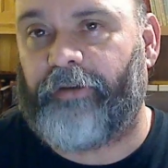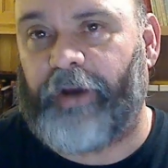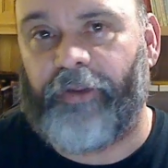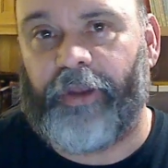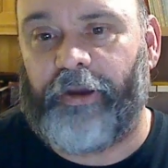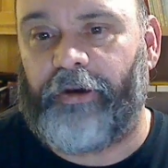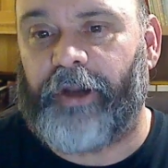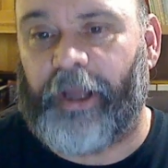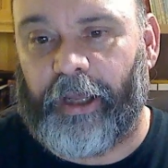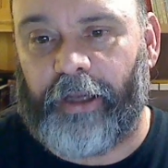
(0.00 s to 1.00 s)
around the
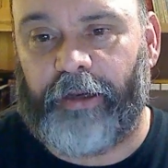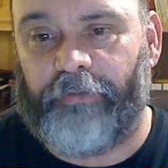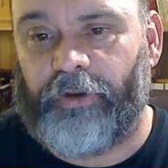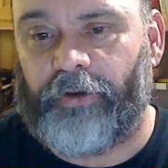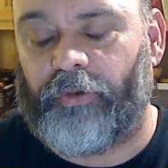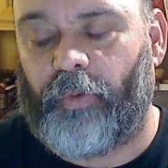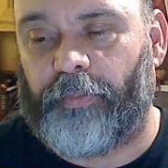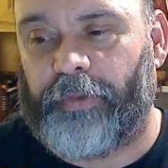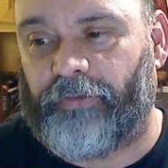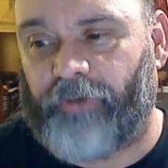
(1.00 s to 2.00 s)
internet, even though you won't
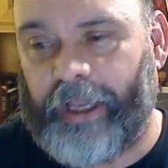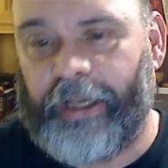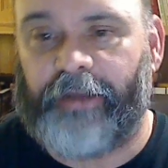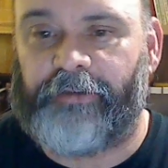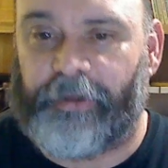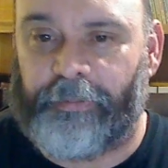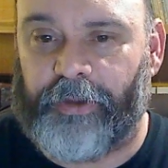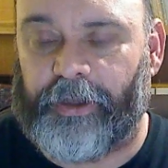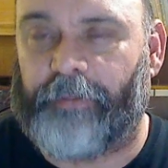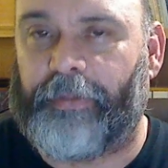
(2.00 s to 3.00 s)
be writing
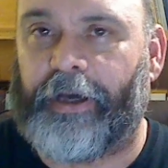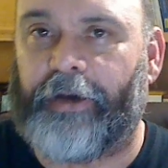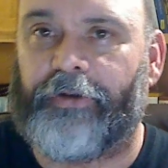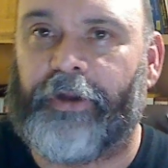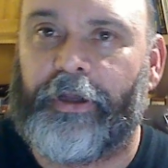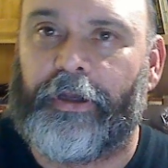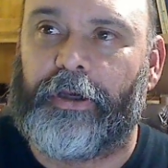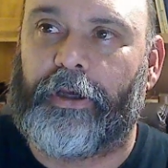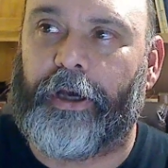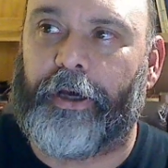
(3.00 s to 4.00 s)
something about
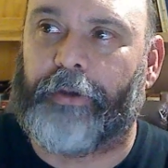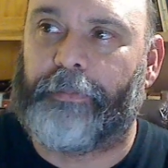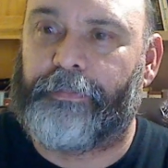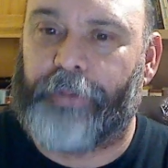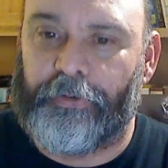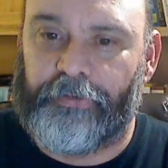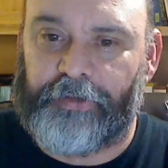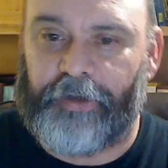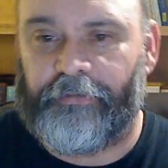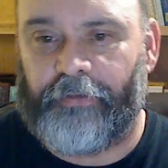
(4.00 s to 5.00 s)
posts
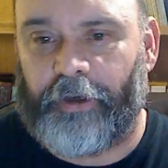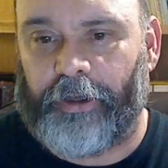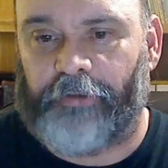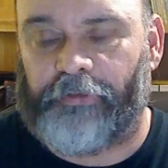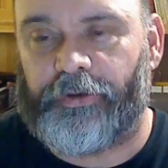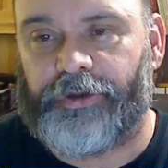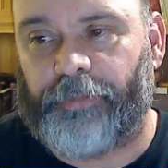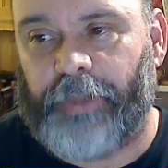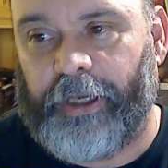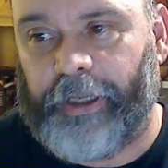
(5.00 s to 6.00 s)
on social
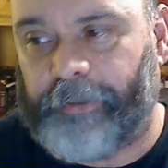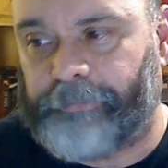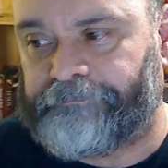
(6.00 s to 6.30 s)
media.